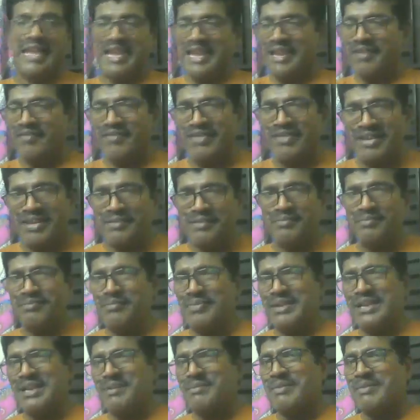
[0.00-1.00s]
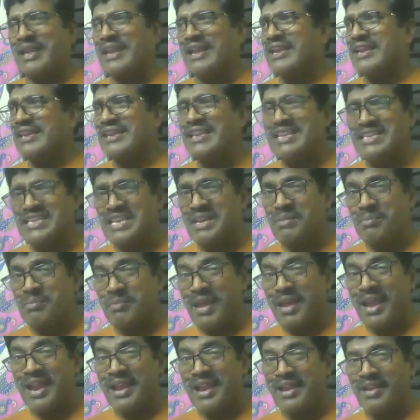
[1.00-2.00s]
very become like a little
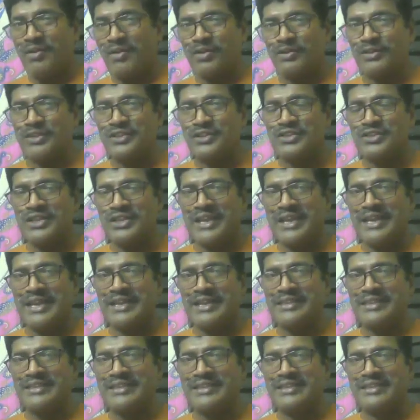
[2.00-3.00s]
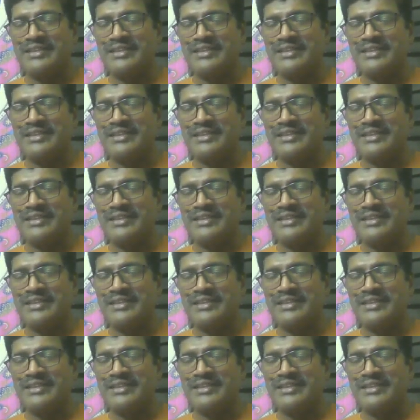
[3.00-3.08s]
man on this earth.